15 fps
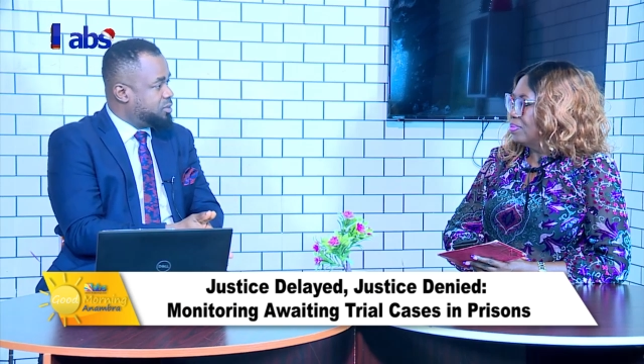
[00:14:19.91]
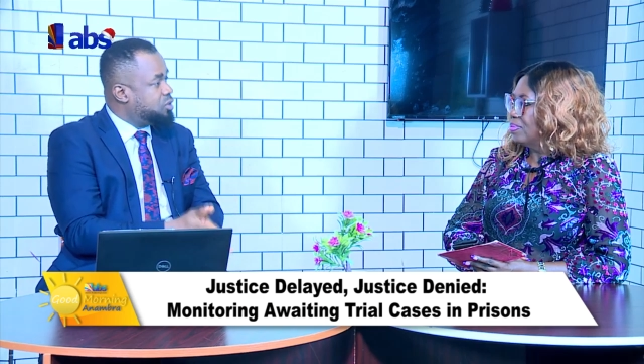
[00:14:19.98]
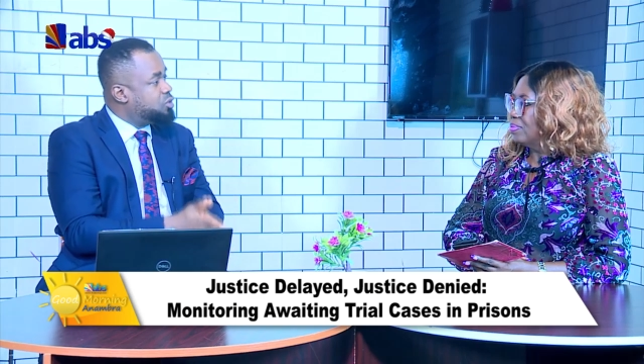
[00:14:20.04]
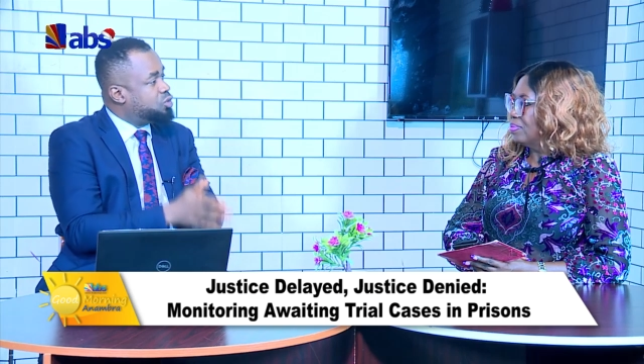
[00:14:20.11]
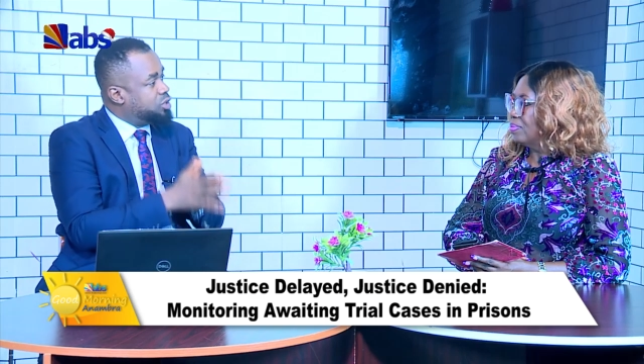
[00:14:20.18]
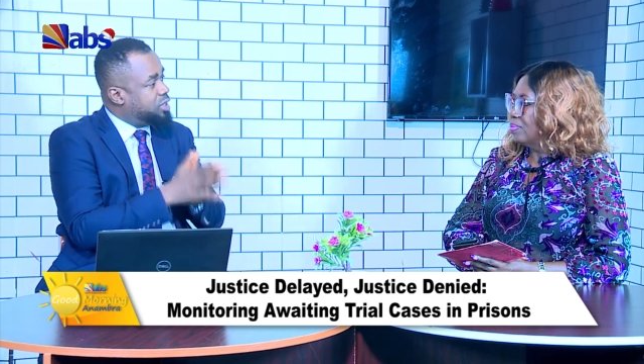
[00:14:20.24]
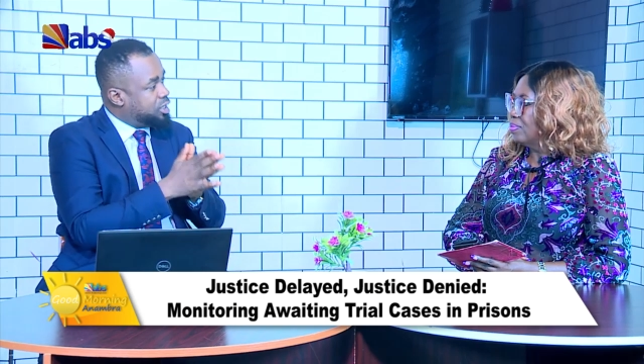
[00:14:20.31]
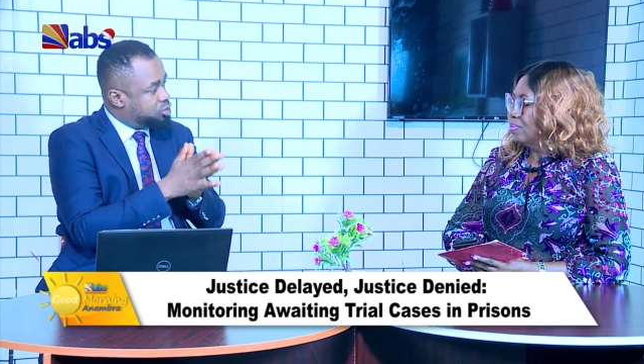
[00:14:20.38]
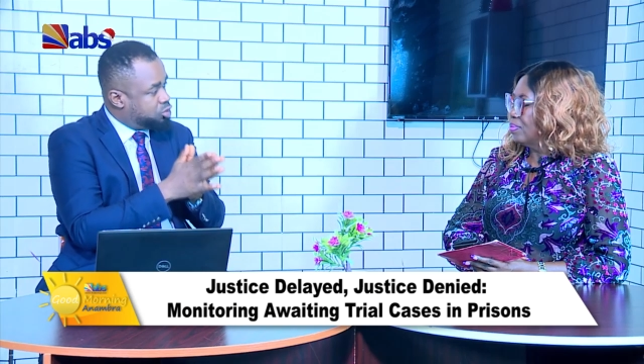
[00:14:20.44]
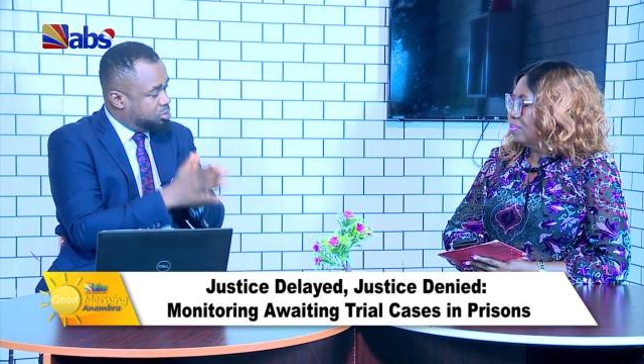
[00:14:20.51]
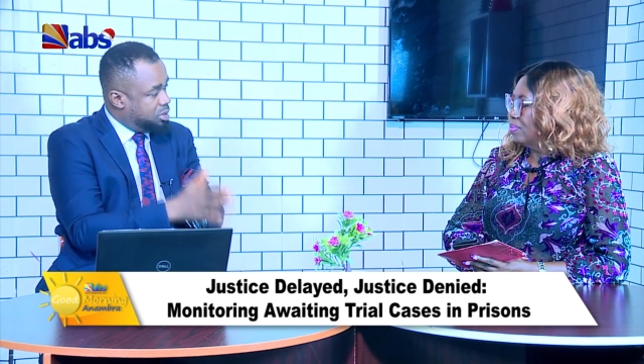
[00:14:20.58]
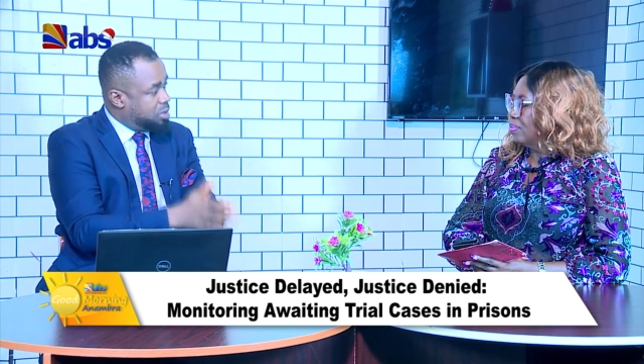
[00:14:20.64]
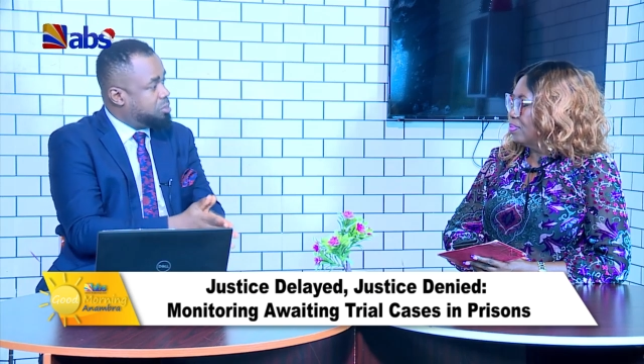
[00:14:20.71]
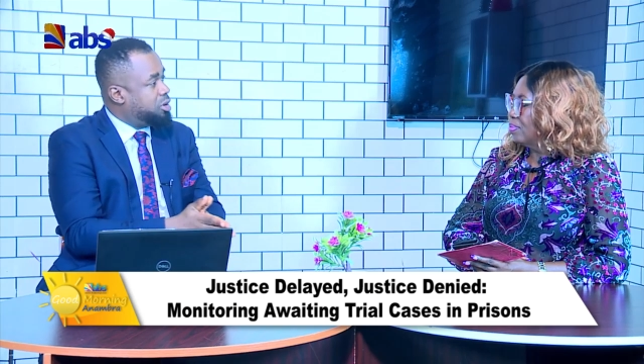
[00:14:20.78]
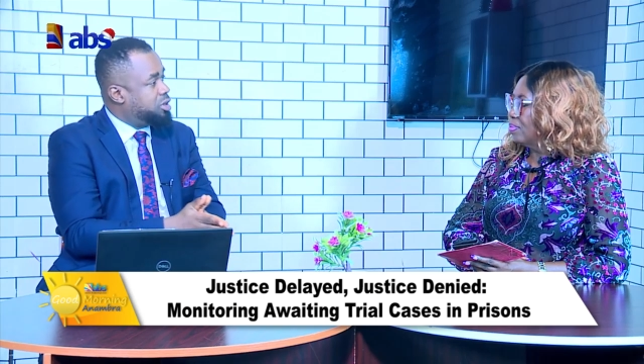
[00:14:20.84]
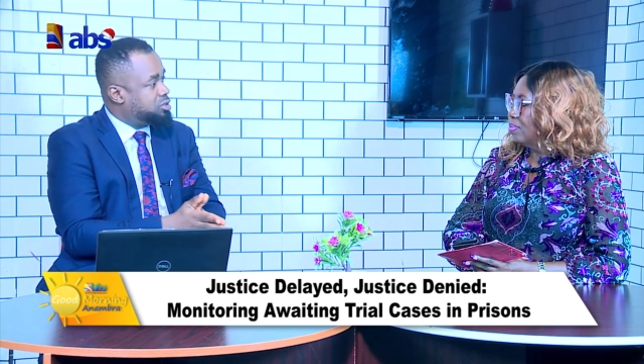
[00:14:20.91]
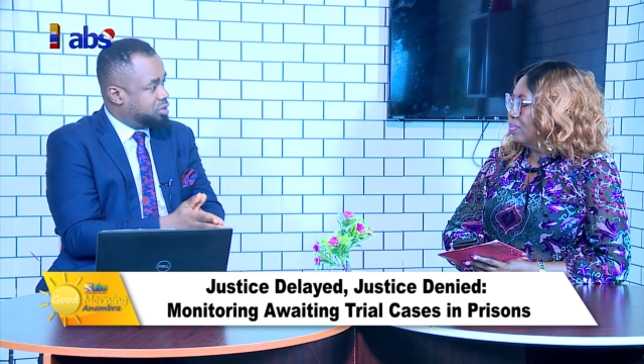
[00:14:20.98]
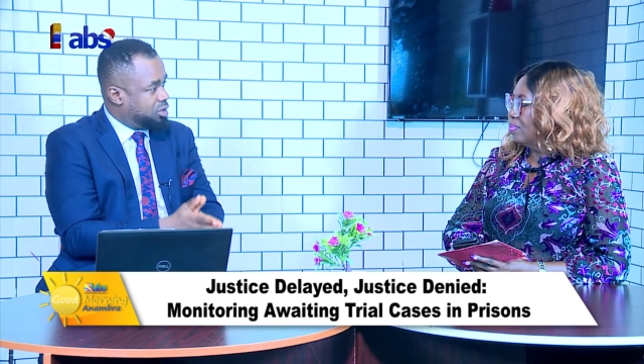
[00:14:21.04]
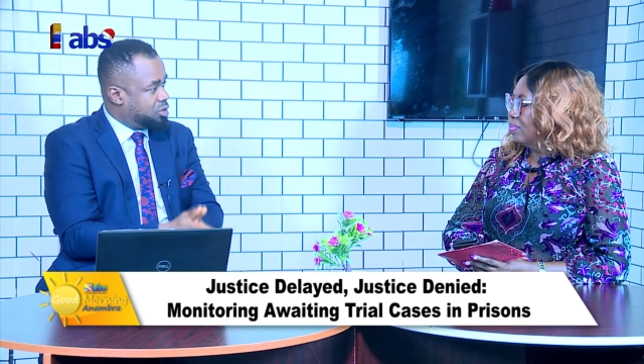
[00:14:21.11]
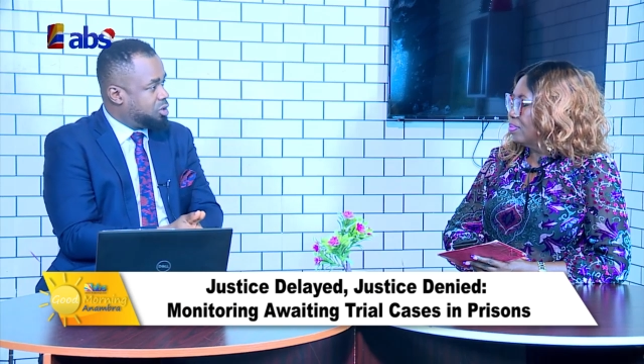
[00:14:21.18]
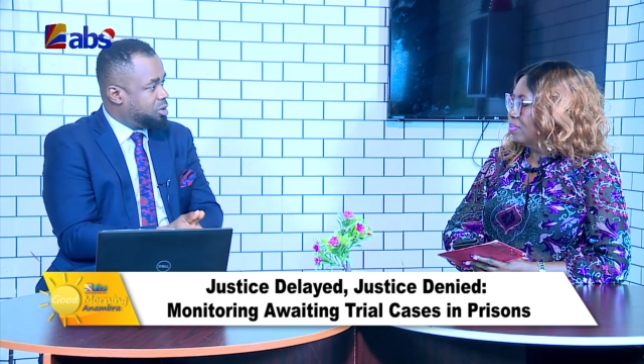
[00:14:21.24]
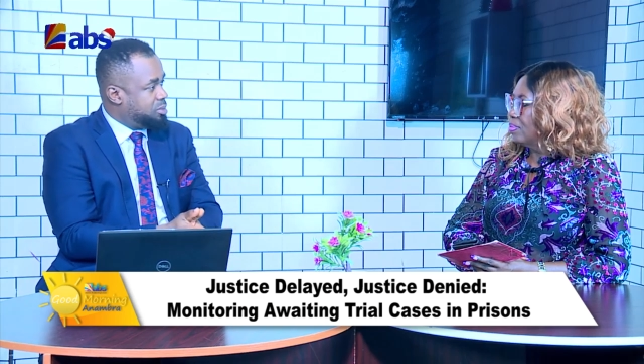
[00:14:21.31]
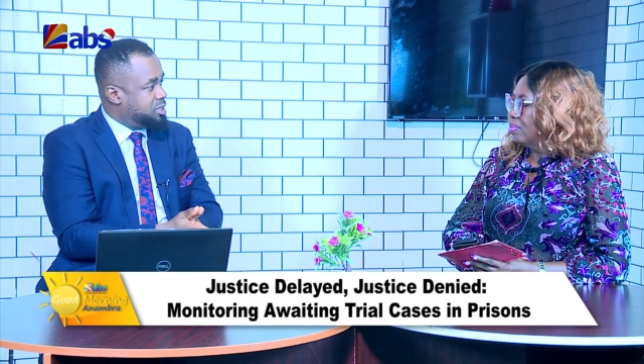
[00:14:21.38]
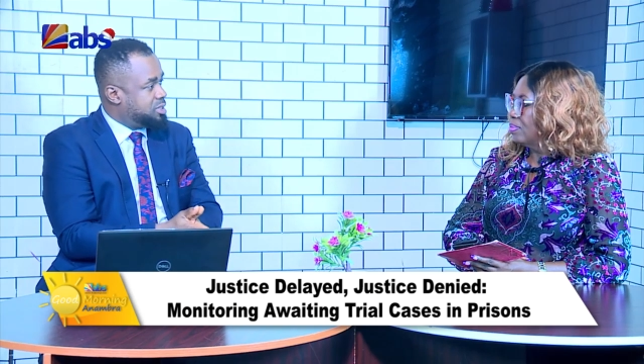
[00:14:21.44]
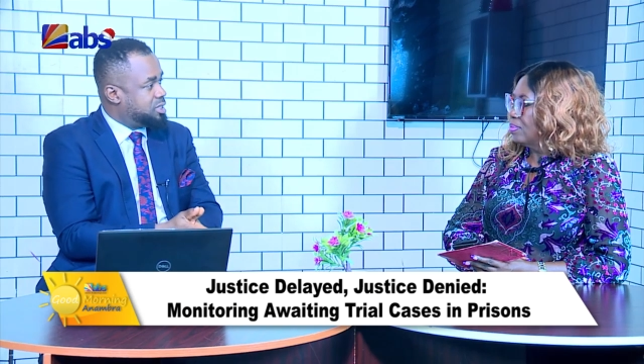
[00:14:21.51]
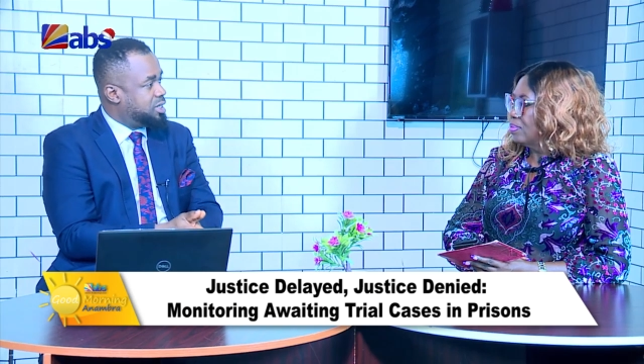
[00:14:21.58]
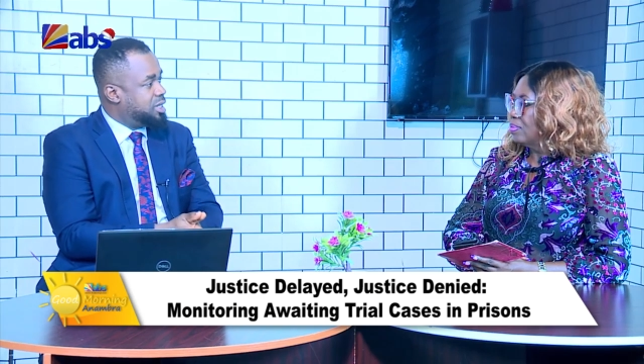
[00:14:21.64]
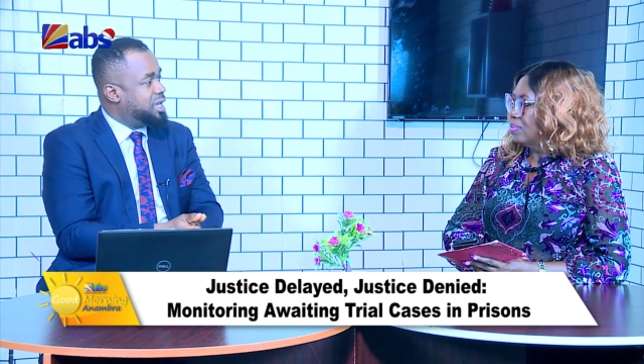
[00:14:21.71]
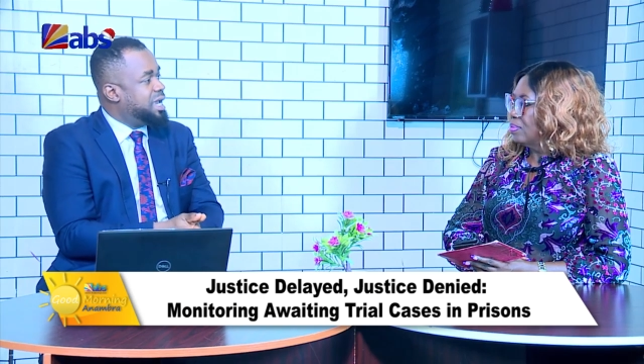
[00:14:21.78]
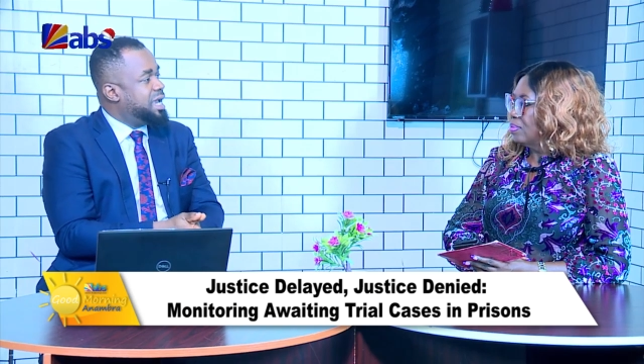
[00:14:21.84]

So there should be a monitoring committee.